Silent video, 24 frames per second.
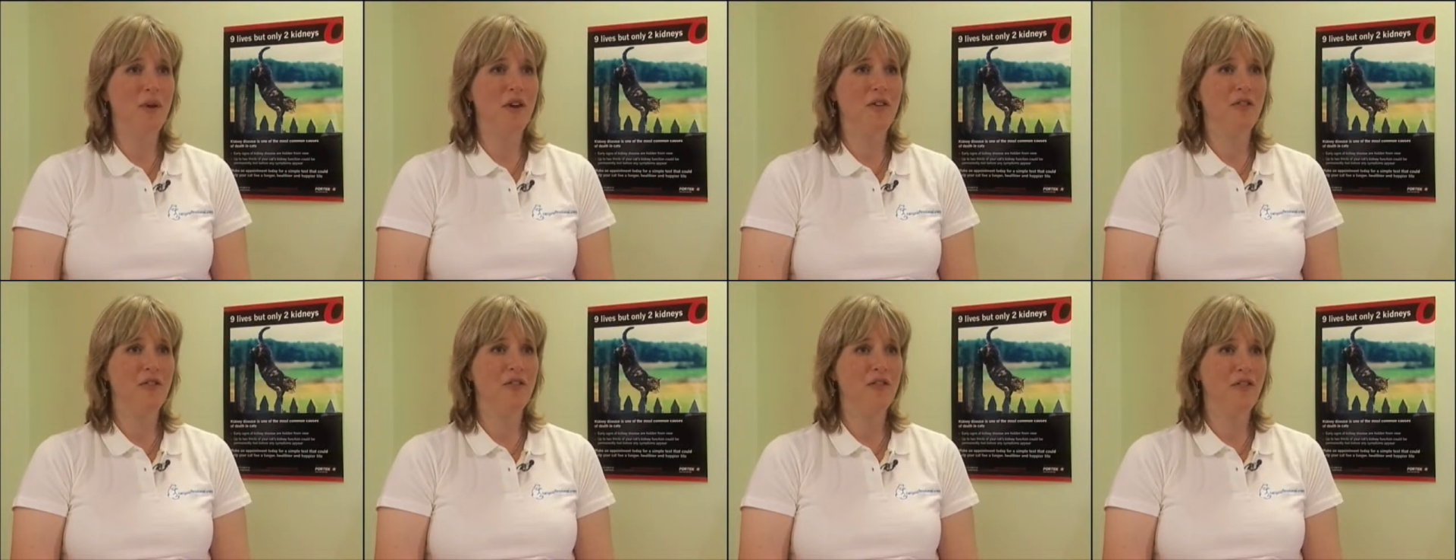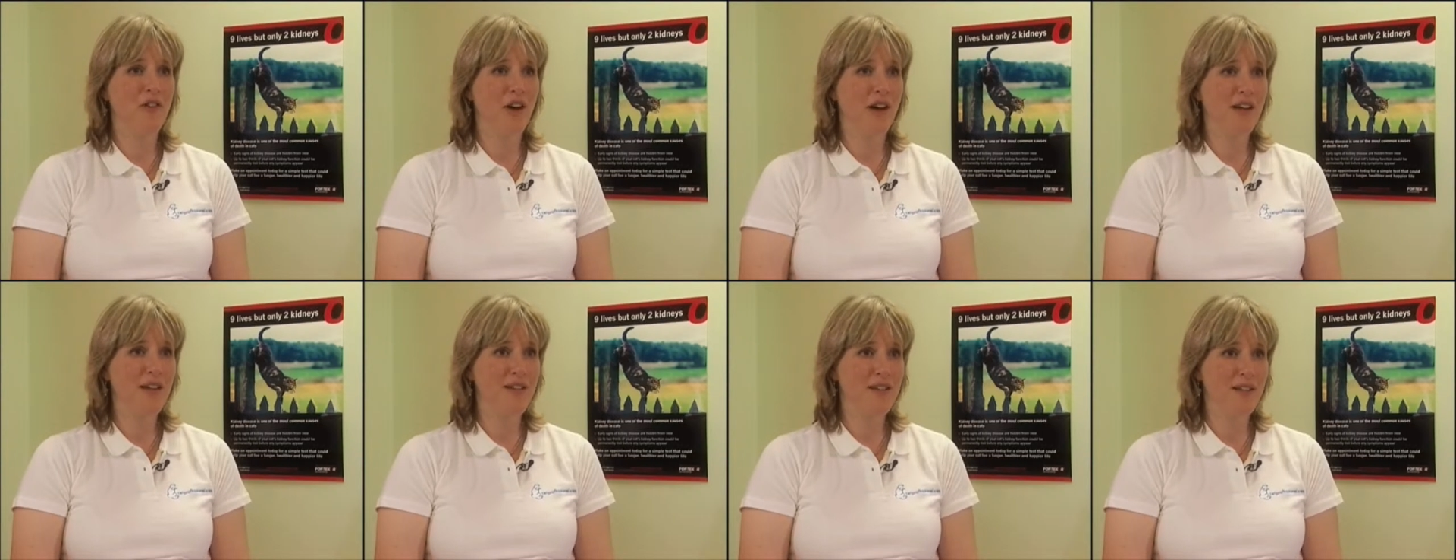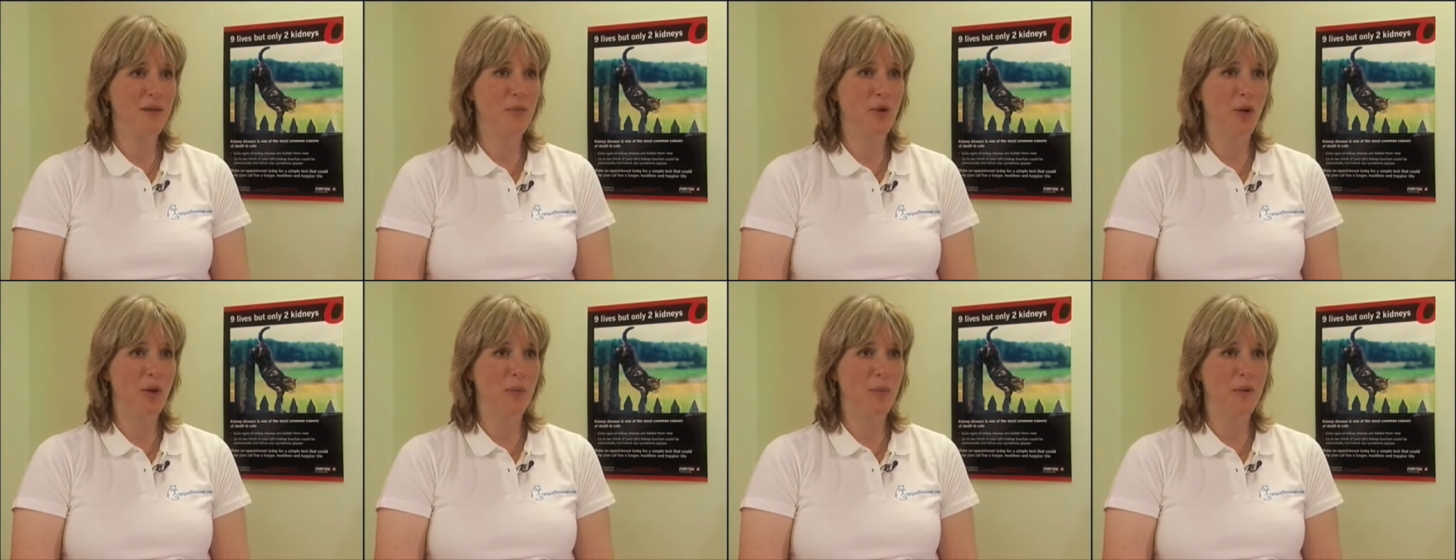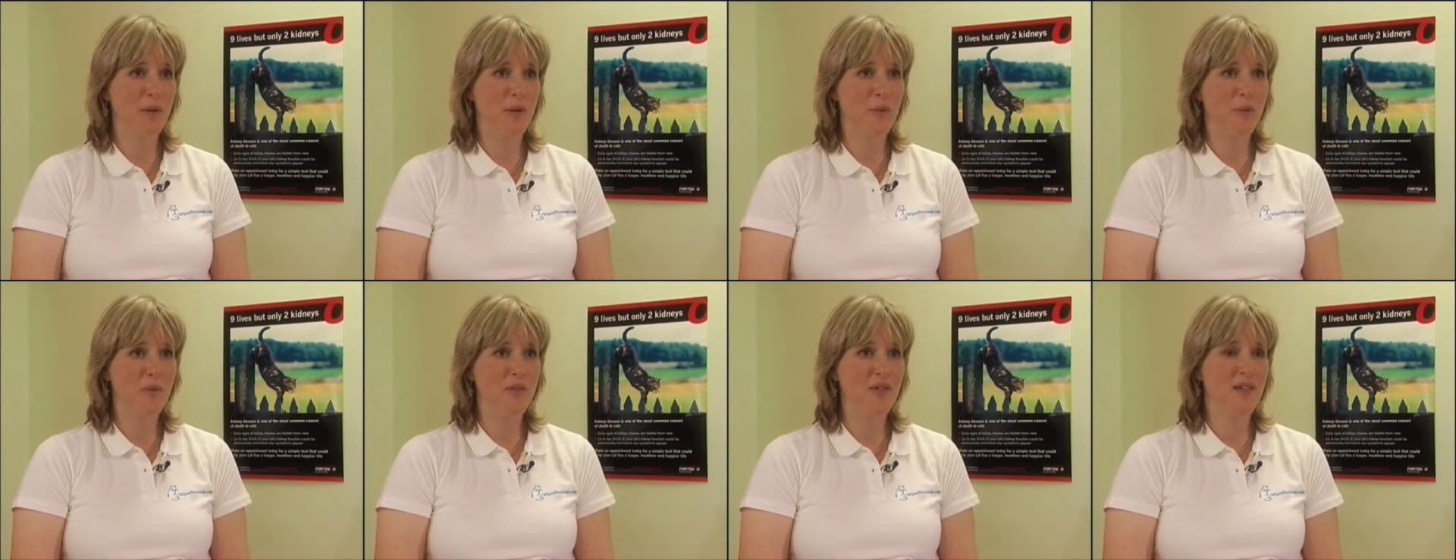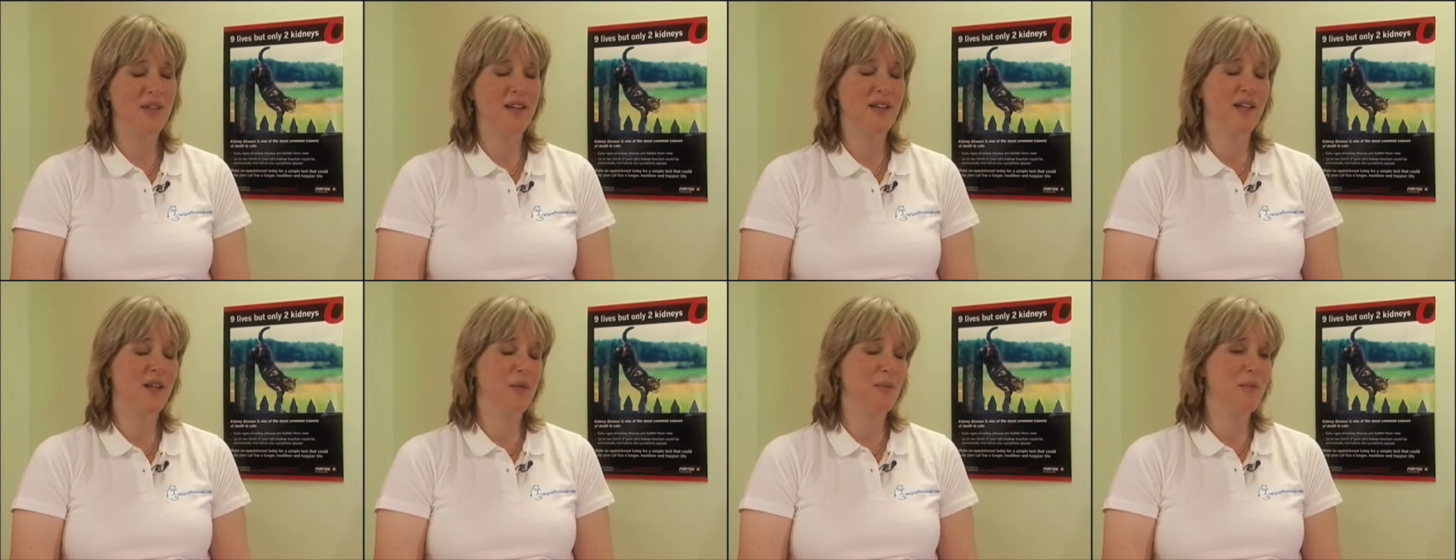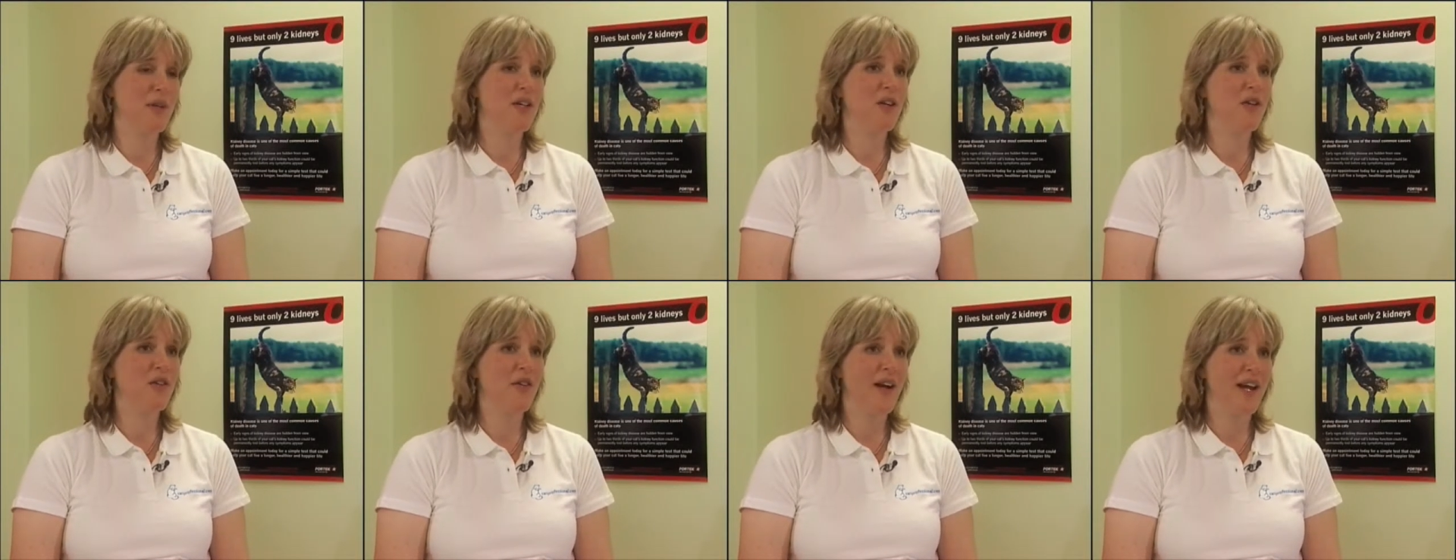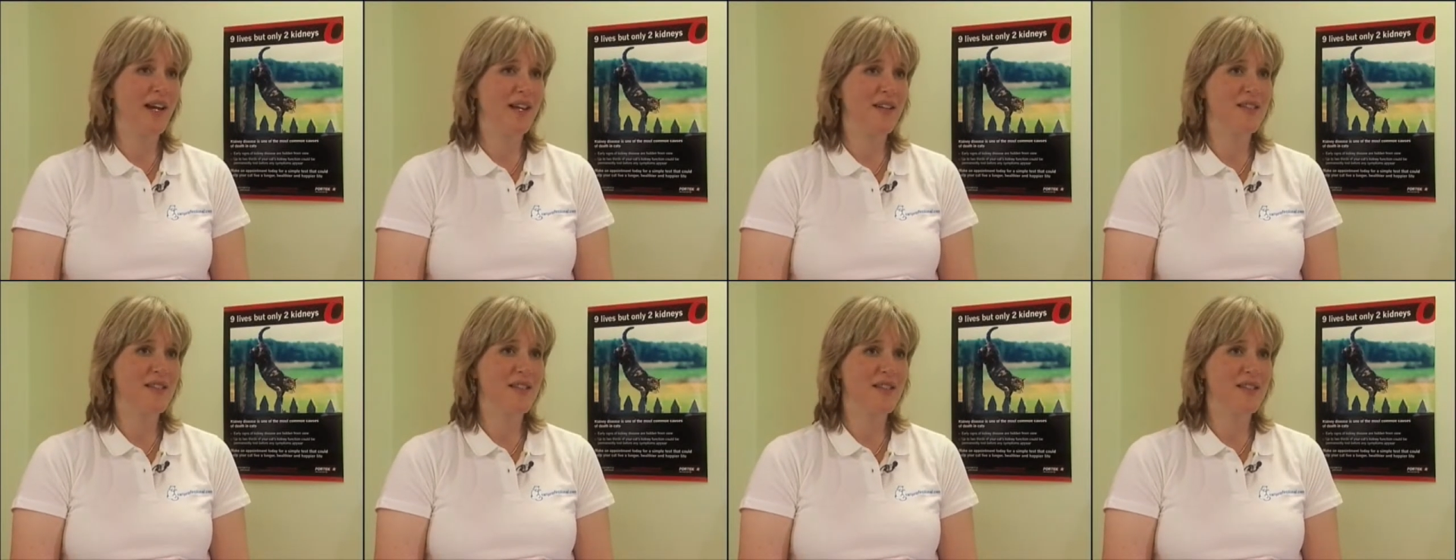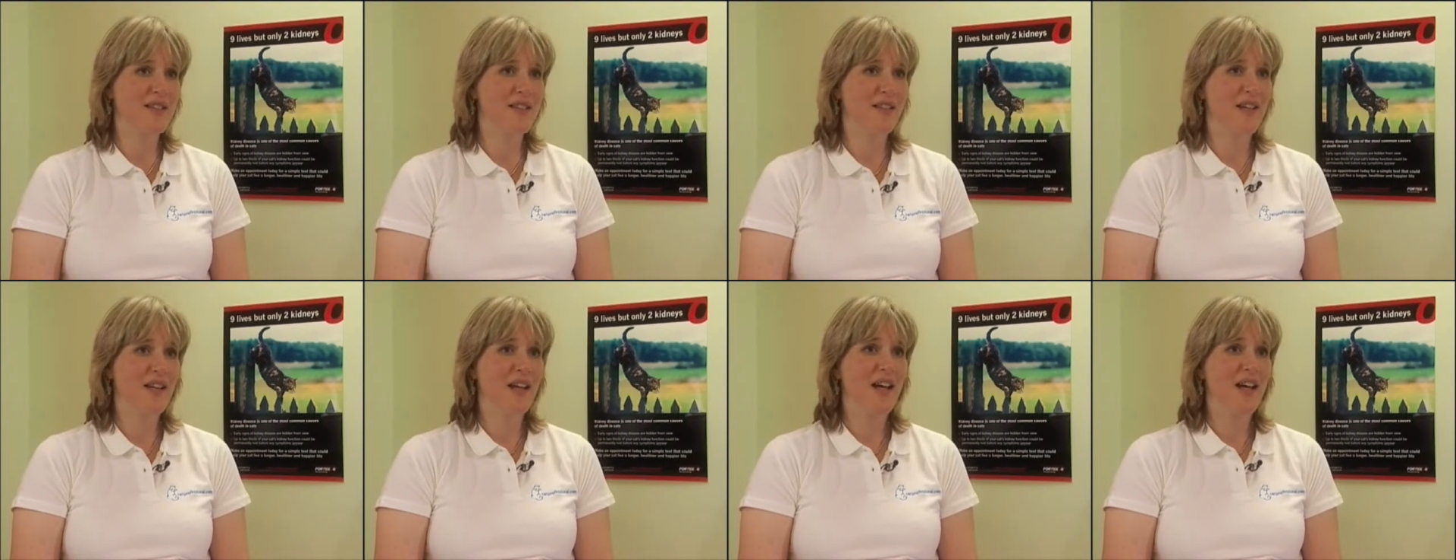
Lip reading: of finding problems that can be corrected